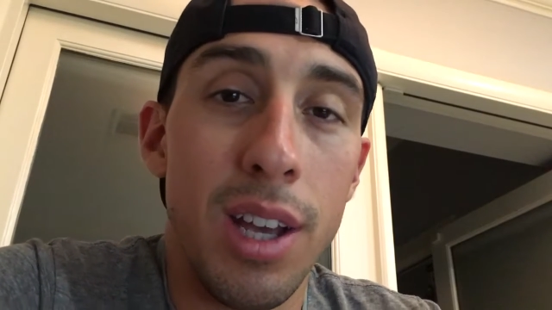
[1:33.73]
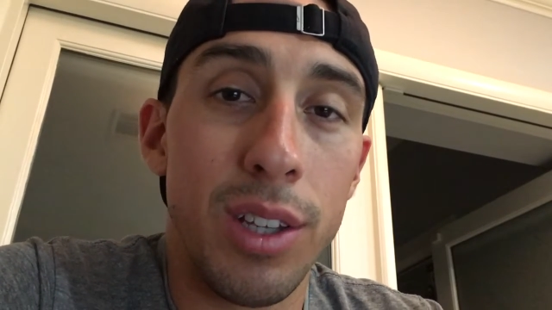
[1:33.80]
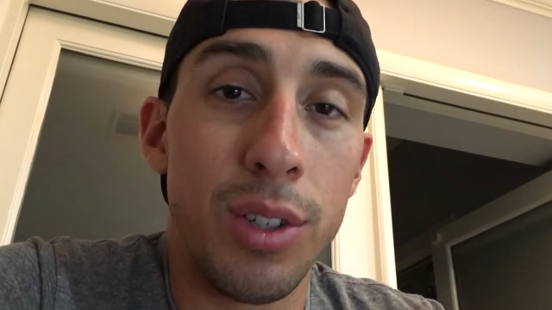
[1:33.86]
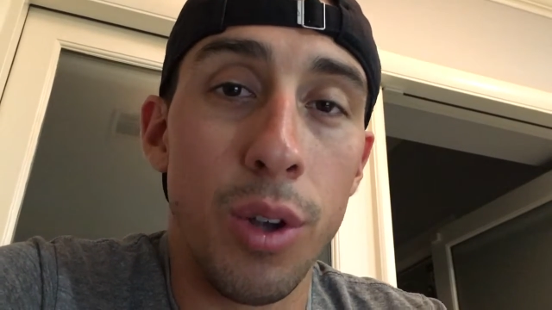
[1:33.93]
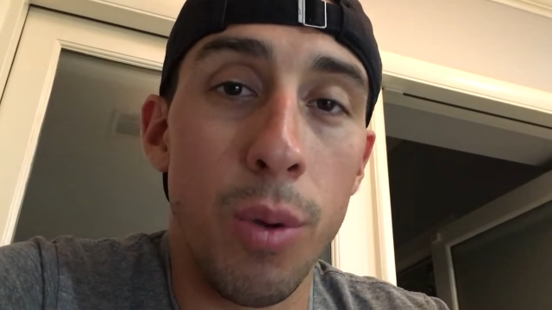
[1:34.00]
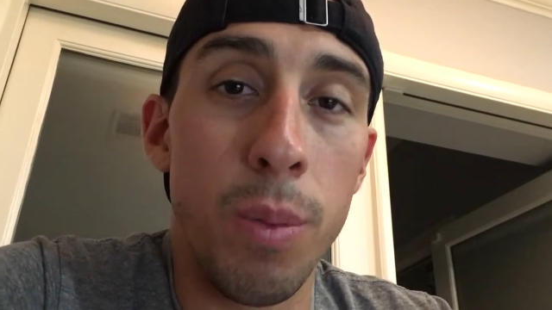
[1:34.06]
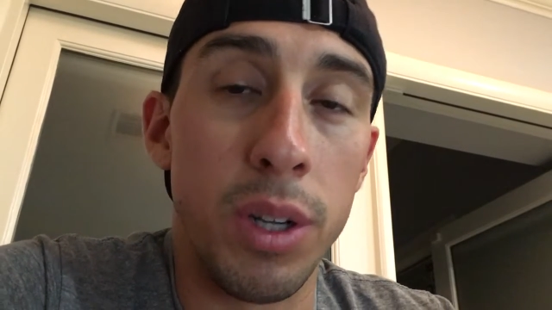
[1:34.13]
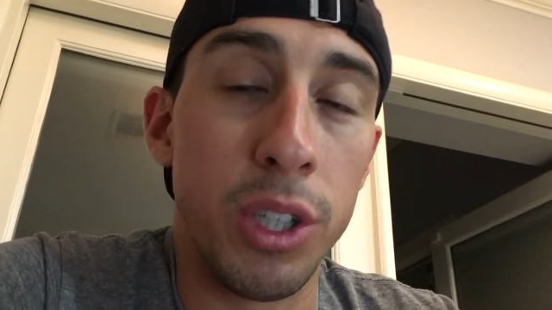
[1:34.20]

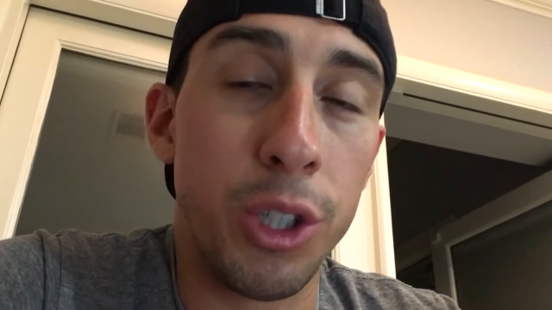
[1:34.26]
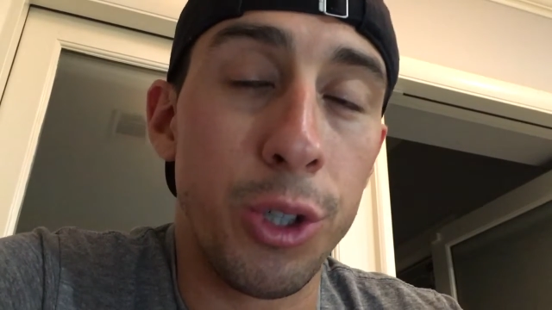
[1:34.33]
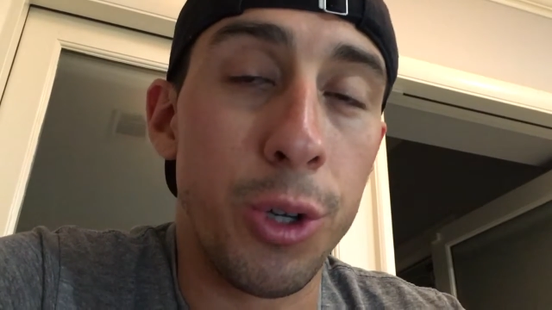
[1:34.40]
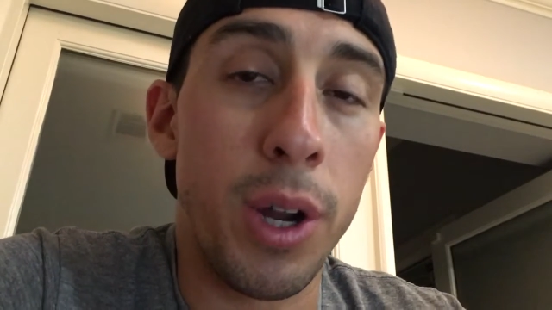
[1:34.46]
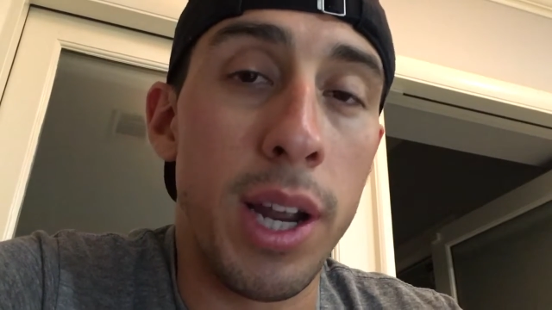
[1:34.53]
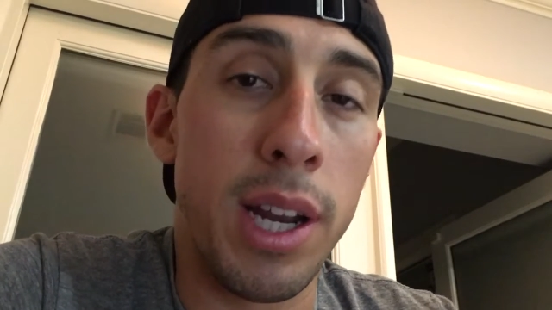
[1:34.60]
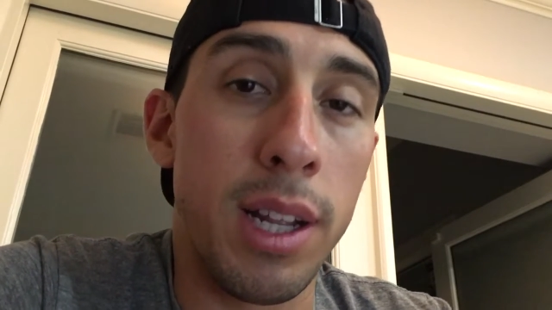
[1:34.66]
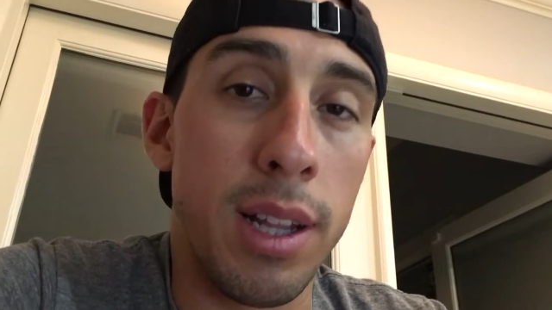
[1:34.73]
so much
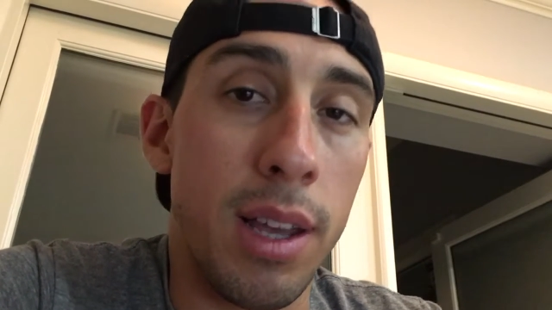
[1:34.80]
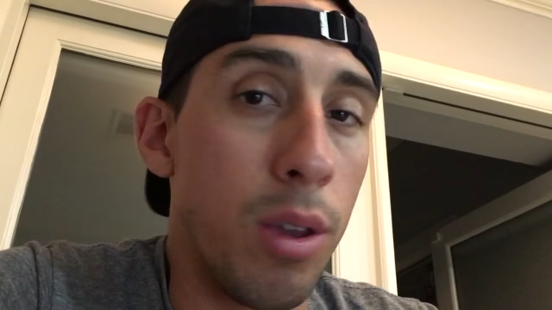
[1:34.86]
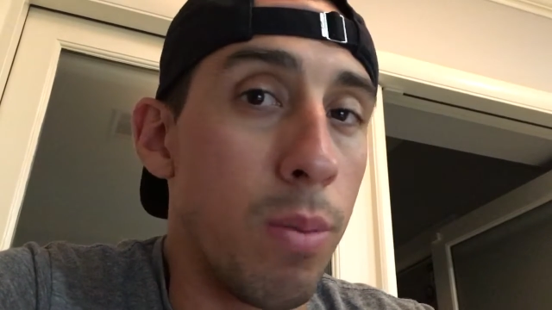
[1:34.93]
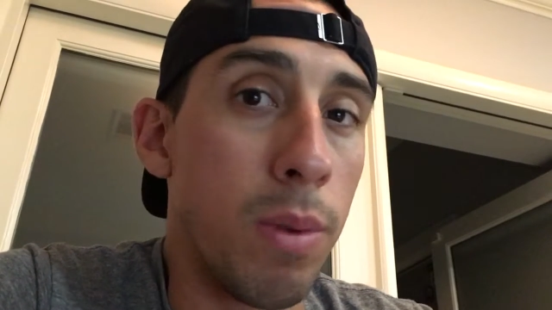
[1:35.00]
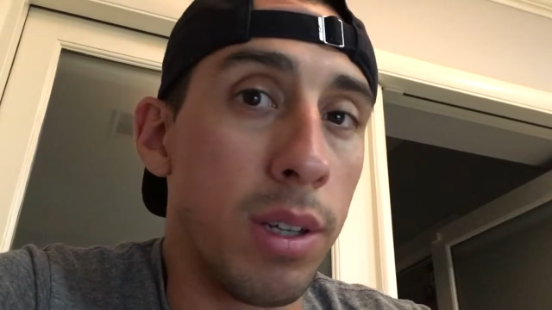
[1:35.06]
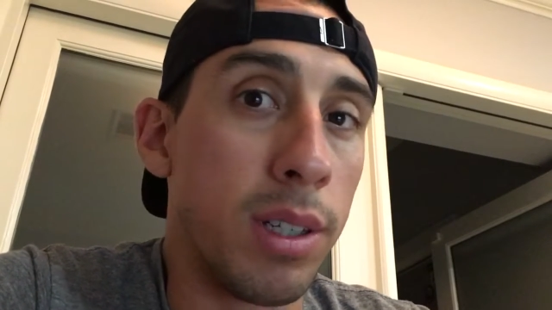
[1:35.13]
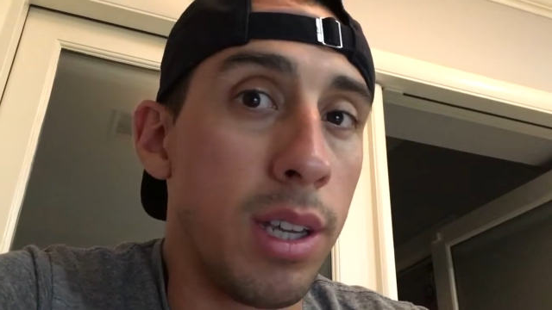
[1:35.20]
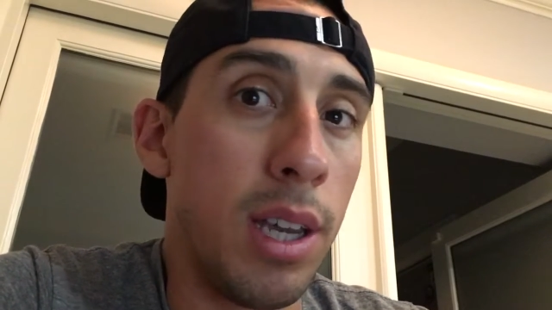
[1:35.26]
training that you
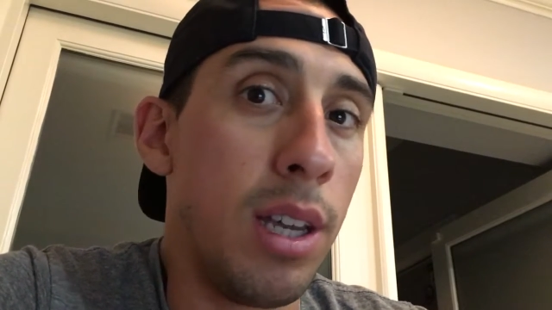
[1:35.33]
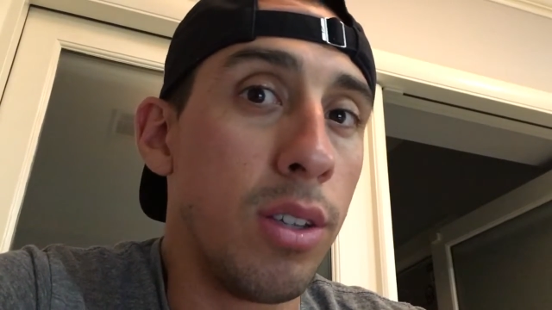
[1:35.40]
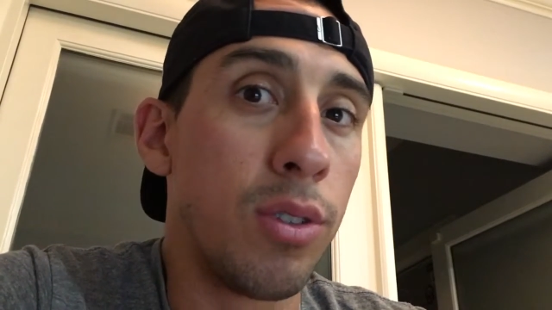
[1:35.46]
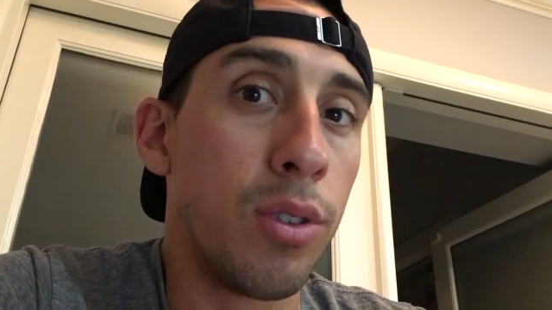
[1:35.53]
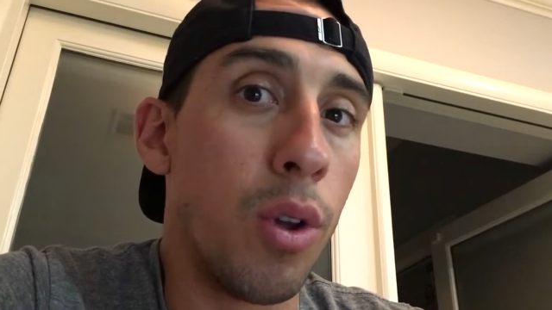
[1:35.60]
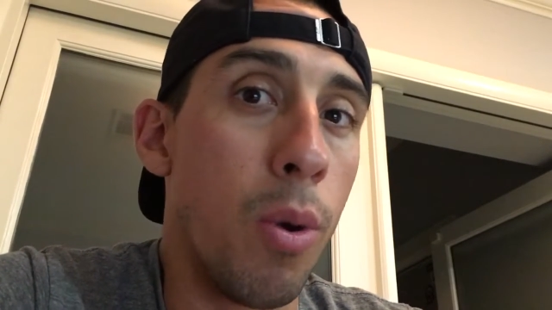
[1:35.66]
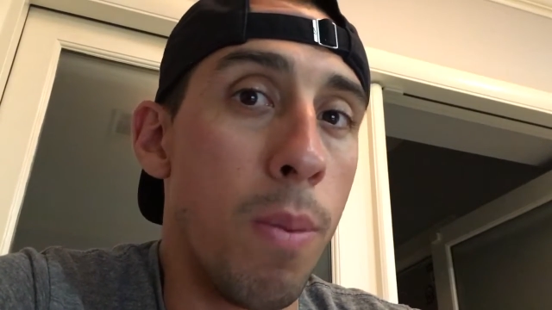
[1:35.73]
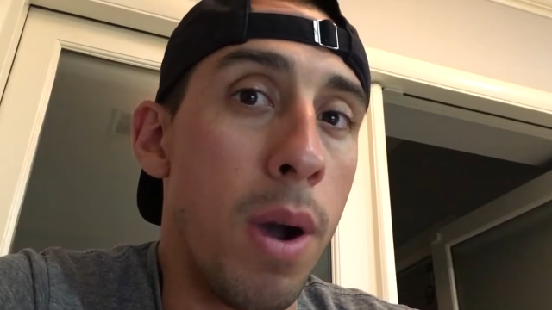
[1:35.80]
must eat
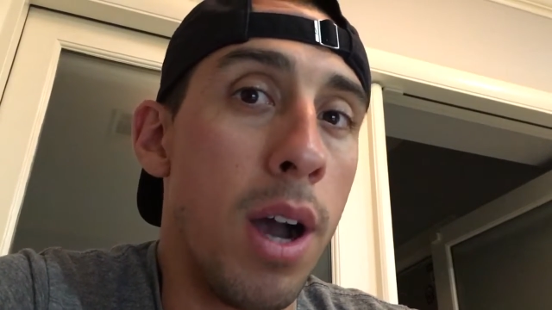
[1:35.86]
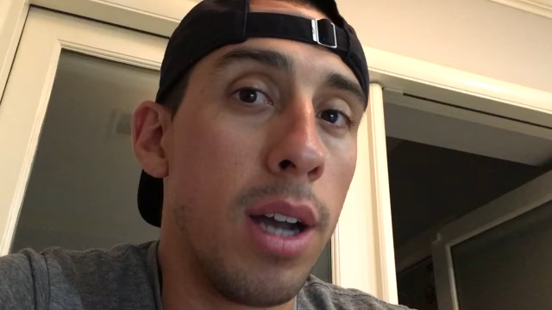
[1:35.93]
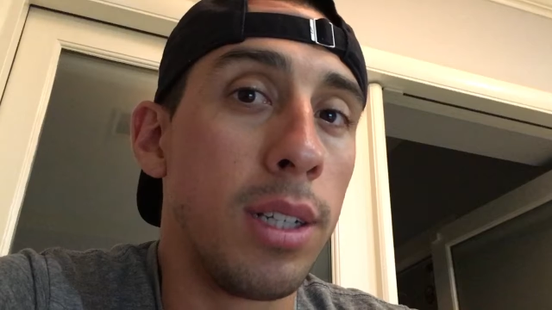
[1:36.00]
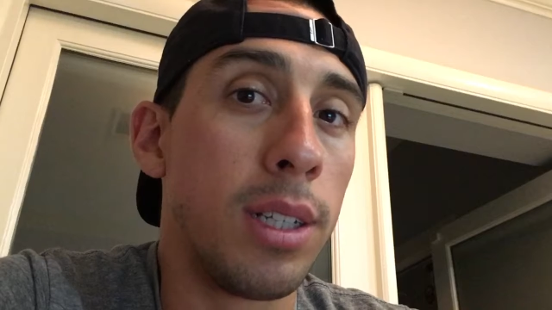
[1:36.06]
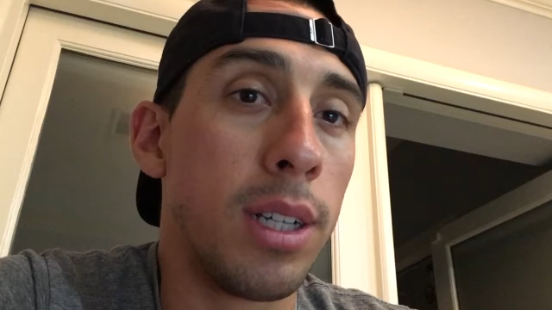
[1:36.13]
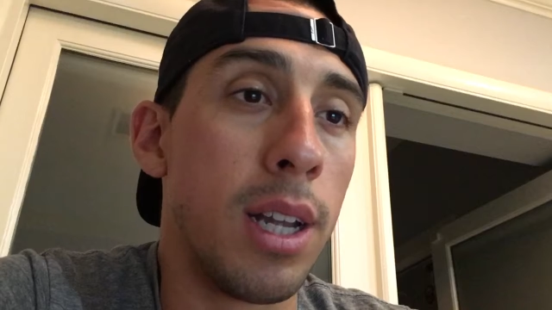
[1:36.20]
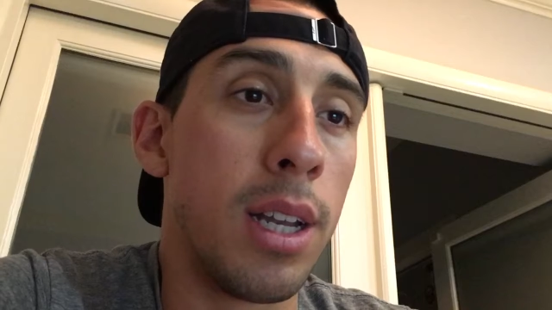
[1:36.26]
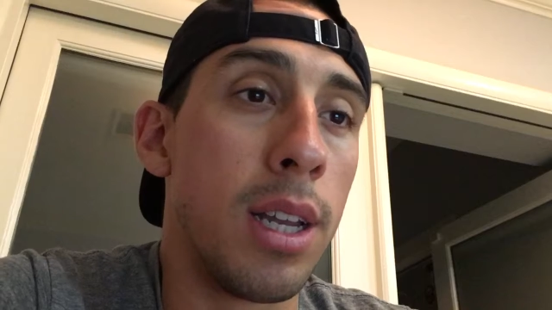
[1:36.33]
so
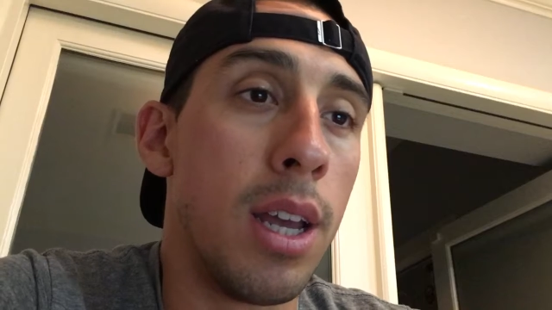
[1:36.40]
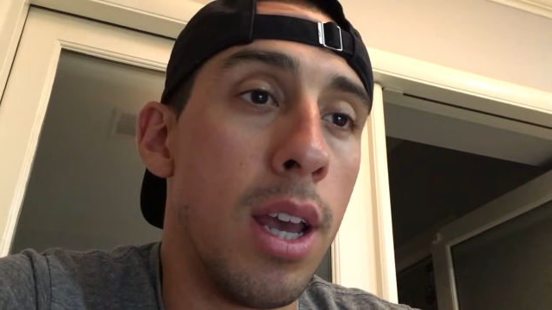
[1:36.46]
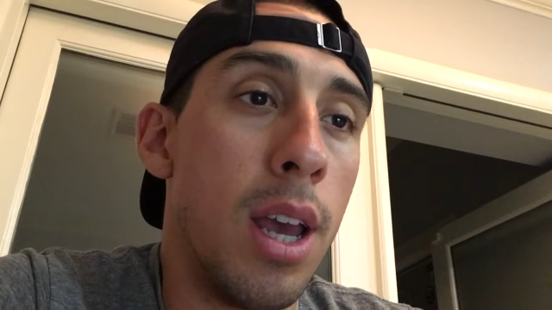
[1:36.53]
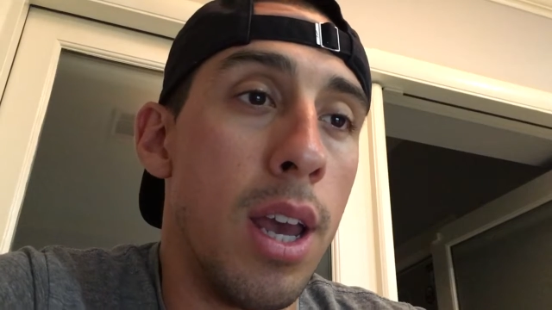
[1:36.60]
much and